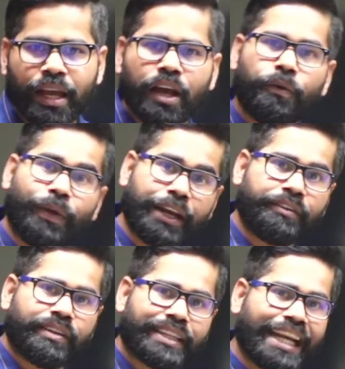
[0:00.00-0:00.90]

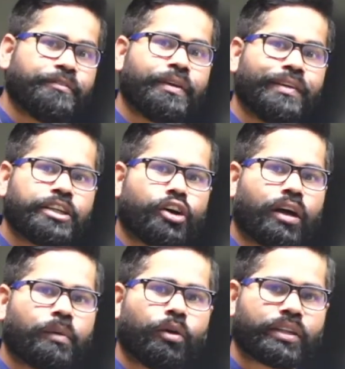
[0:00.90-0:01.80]
then we will talk
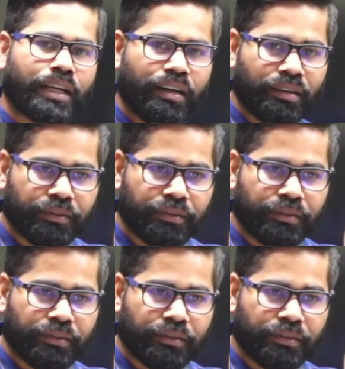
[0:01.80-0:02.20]
about the